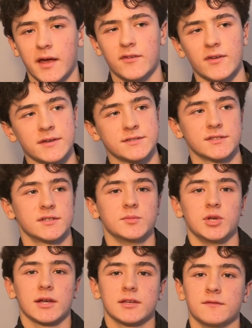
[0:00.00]
guess nice is
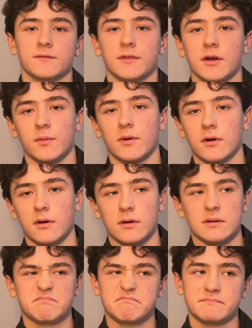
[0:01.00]
subjective. There were
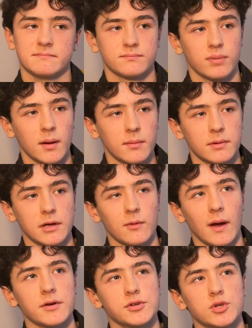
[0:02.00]
probably
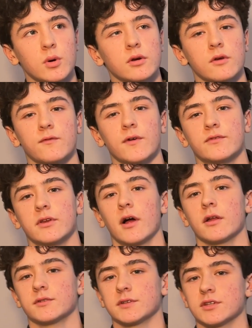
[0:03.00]
around
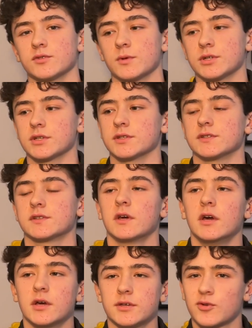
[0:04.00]
$250 each, which is
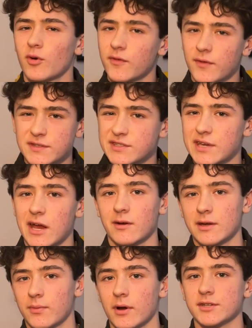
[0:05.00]
sort of a
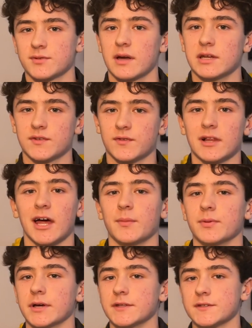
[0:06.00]
scary price range for a lot of
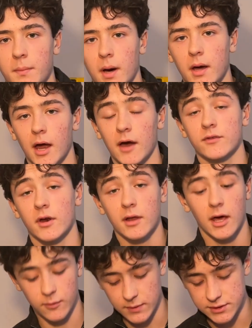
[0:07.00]
plates, but I've done
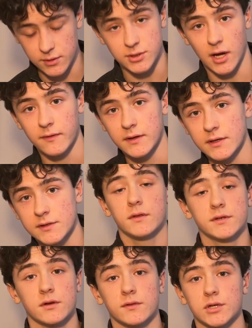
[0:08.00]
a lot of research on
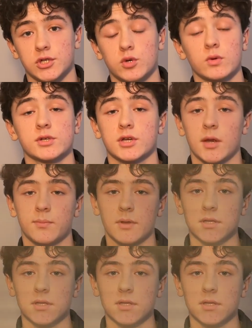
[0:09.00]
these. These are the Shooter's Cut